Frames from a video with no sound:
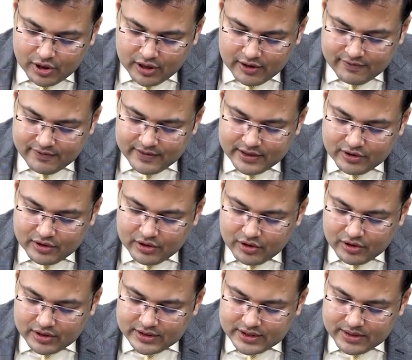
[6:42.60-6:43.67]
Off and on
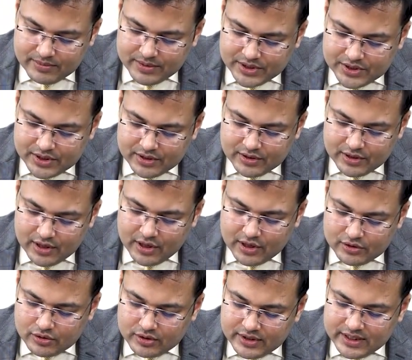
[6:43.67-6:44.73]
constipation.
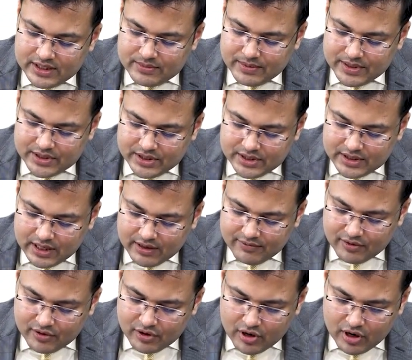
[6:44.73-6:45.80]
So these patients
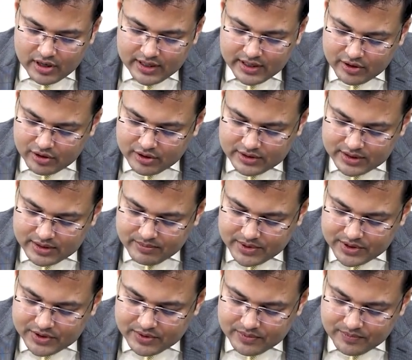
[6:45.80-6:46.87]
have chronic
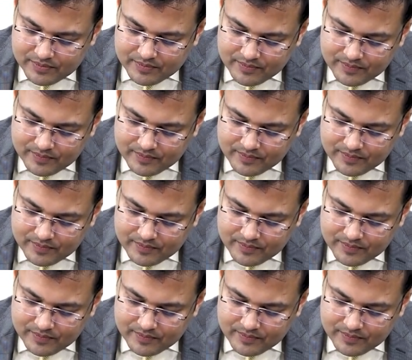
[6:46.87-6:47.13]
constipation.